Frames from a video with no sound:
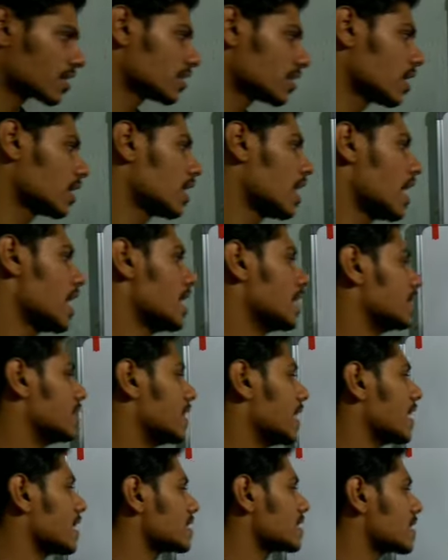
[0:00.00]
reaction,
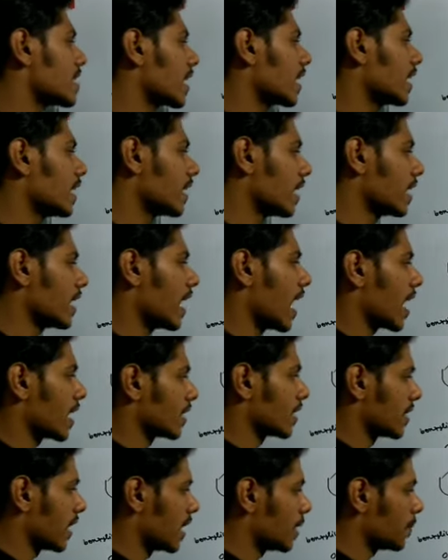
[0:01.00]
then secondary
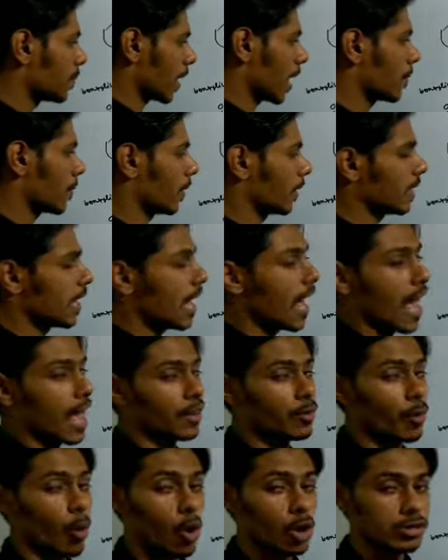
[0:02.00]
and then primary,
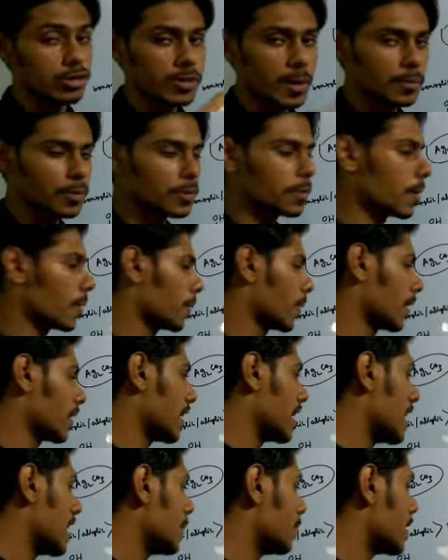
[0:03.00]
and you also have to remember
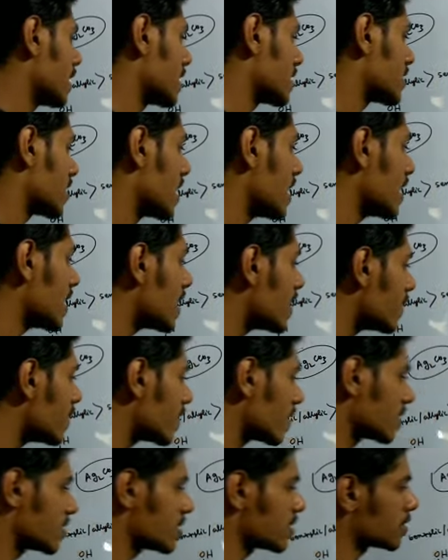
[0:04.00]
that if the steric
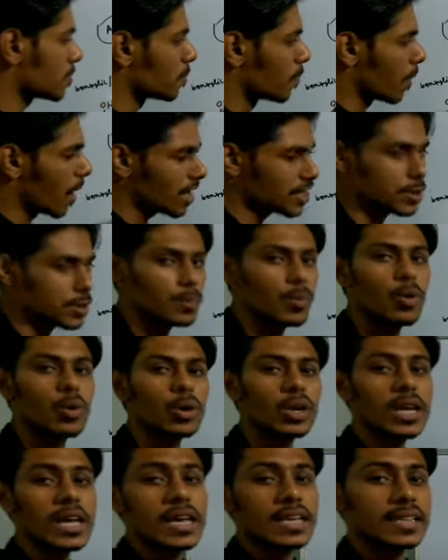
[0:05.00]
hindrance is much
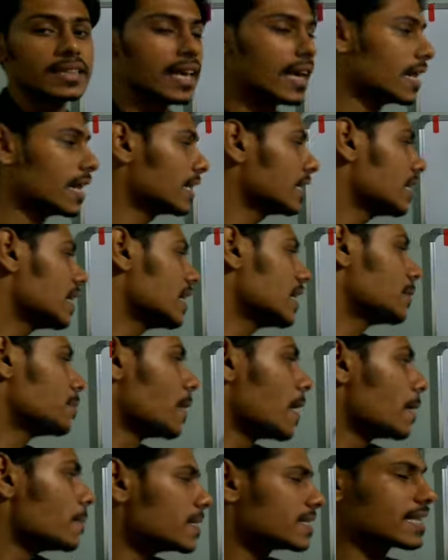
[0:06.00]
more, then it
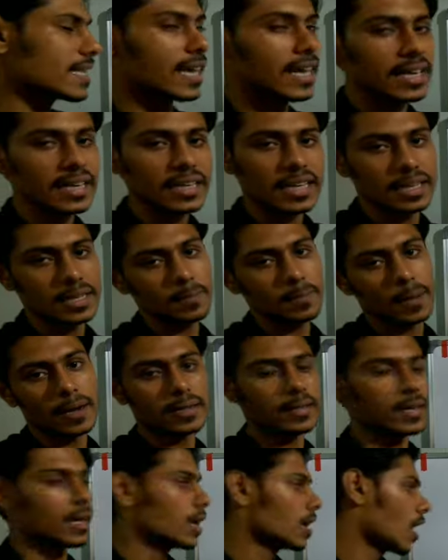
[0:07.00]
may be secondary,
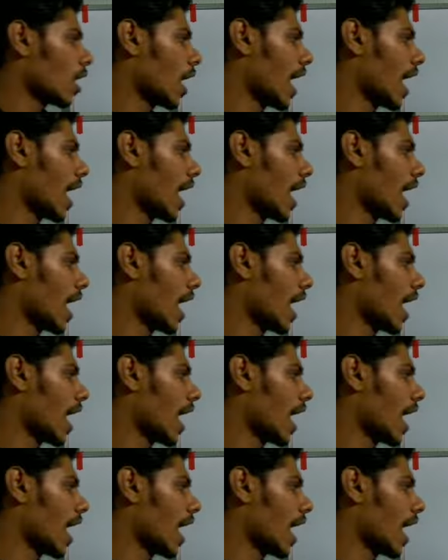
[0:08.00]
but